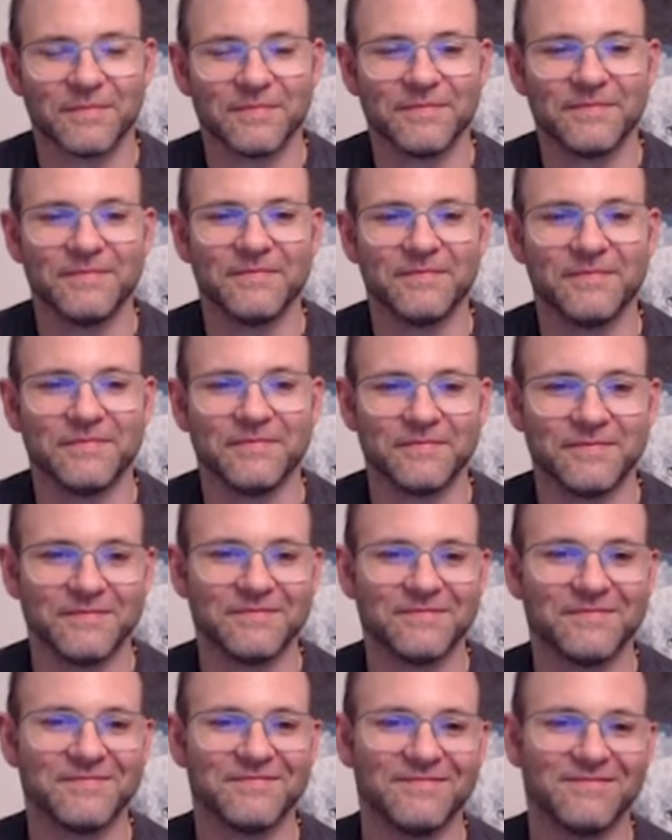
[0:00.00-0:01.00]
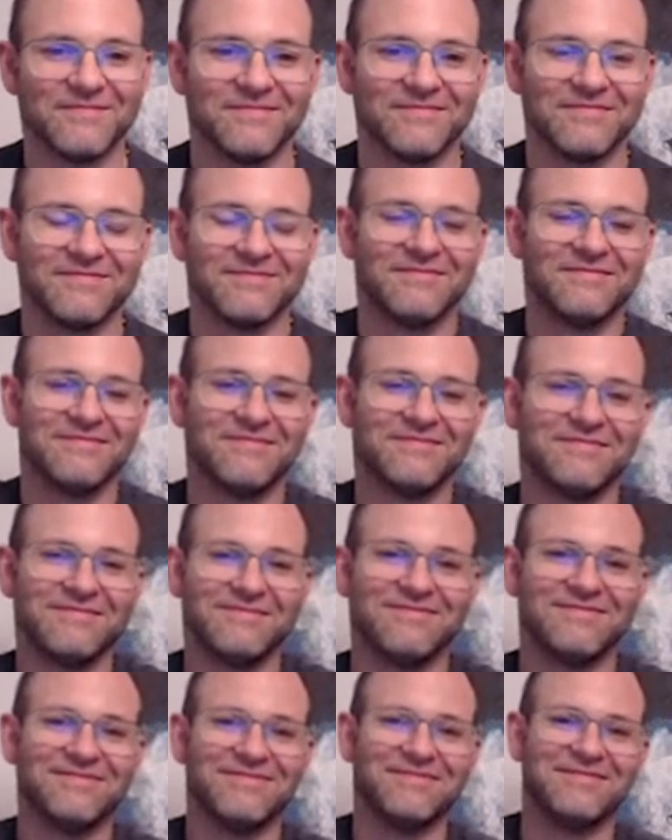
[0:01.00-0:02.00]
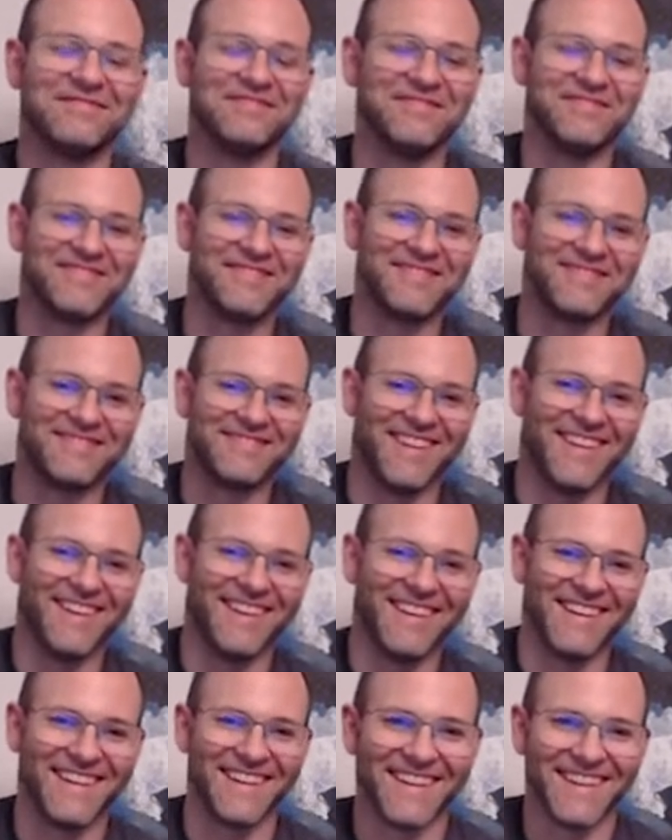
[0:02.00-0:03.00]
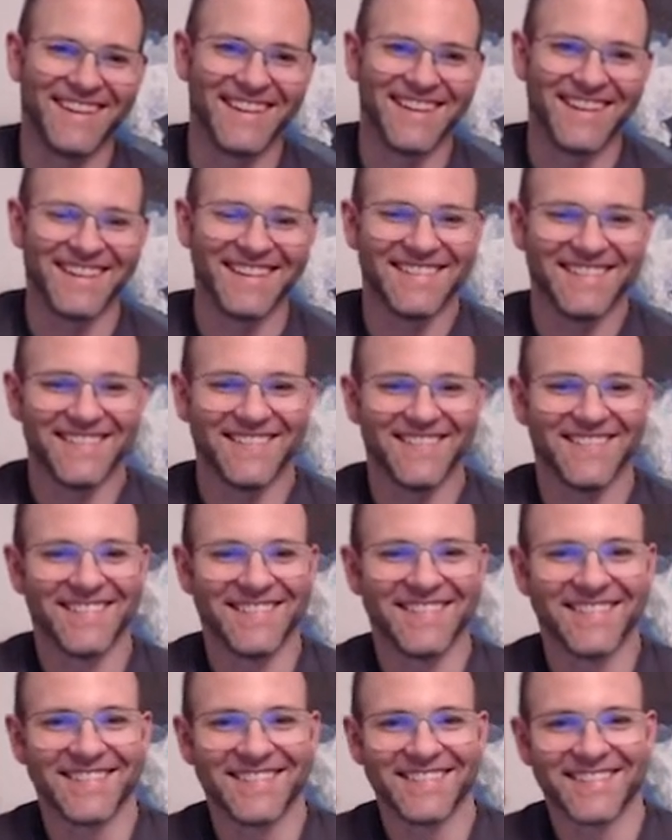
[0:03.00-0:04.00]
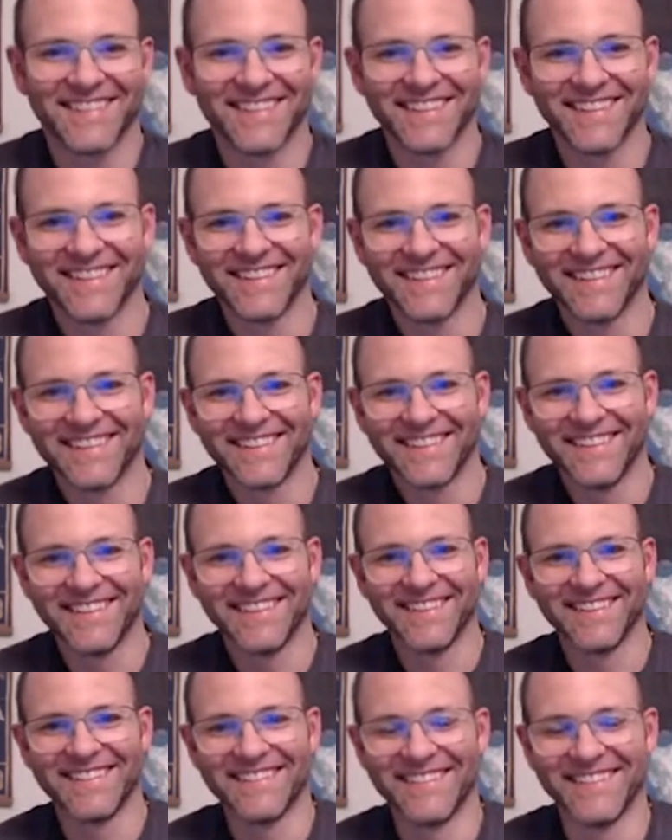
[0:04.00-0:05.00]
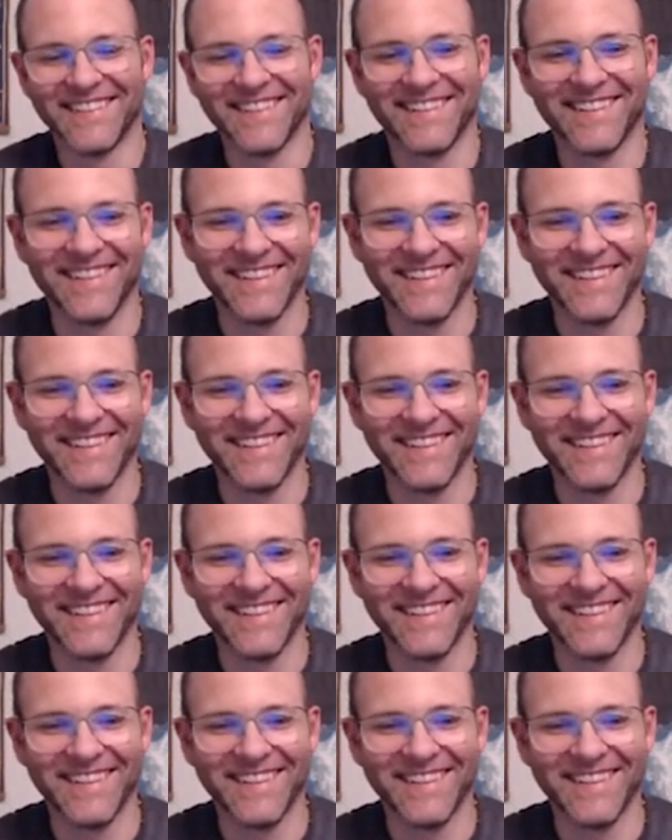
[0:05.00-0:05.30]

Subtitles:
[no speech]